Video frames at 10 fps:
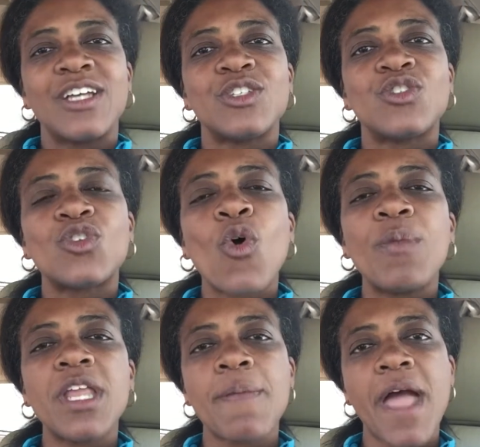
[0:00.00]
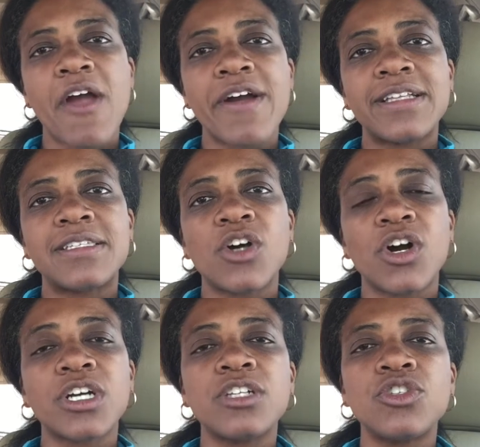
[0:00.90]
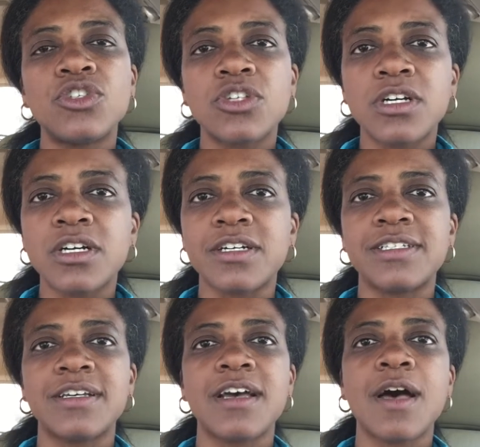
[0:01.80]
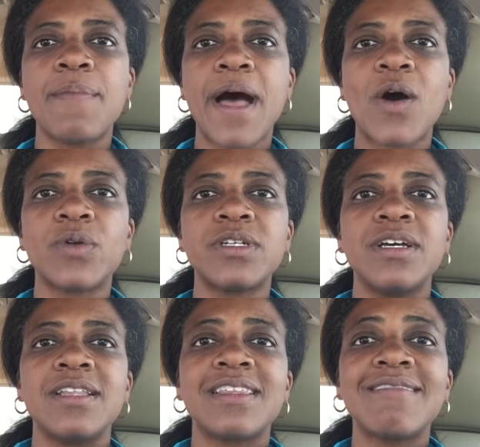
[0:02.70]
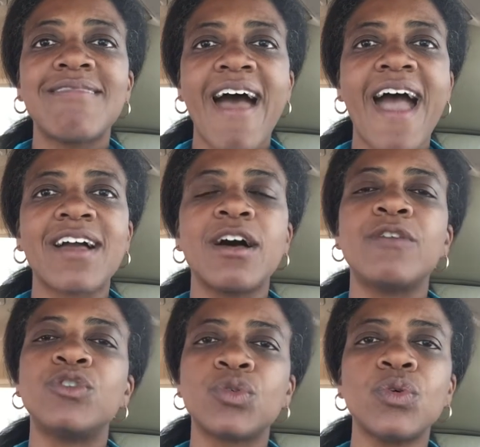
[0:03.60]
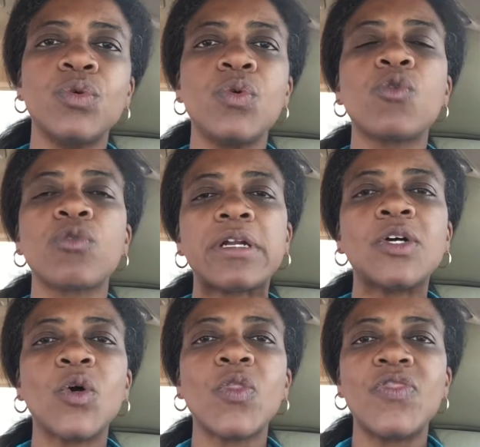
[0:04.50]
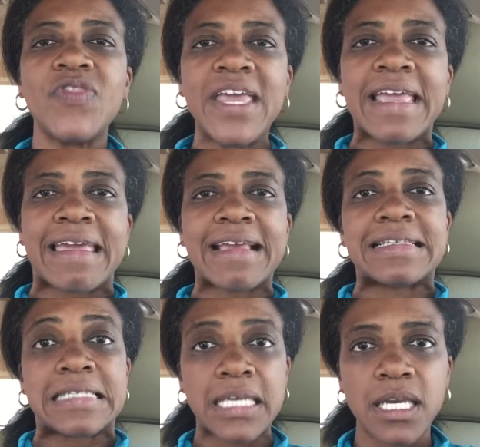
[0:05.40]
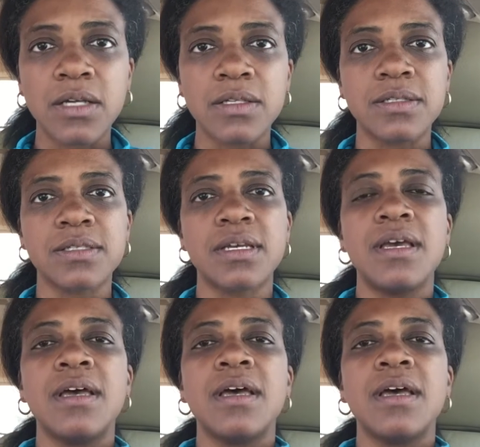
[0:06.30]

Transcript: So many parents are concerned about the lack of true critical thinking skills